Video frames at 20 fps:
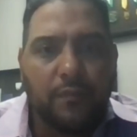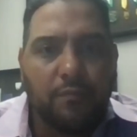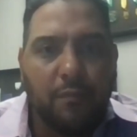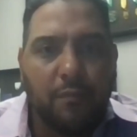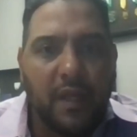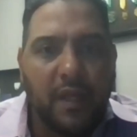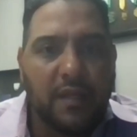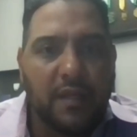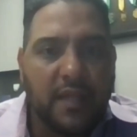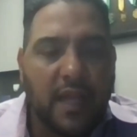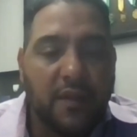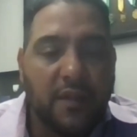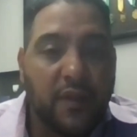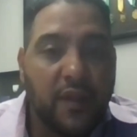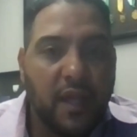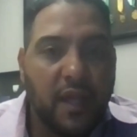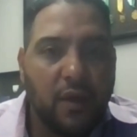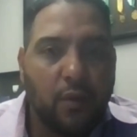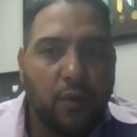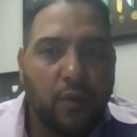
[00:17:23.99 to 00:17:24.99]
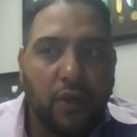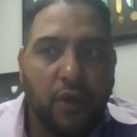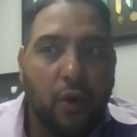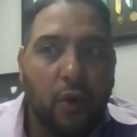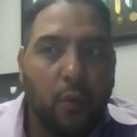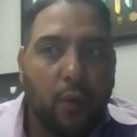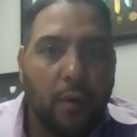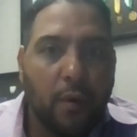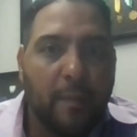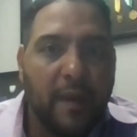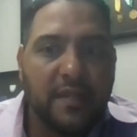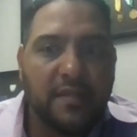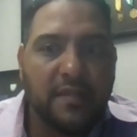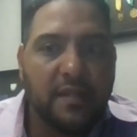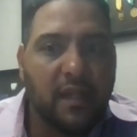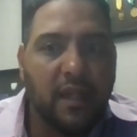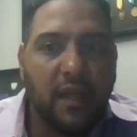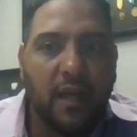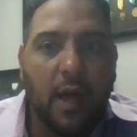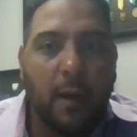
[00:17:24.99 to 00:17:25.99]
because I think we're
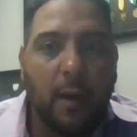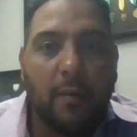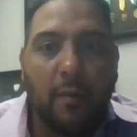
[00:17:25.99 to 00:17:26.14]
basically a couple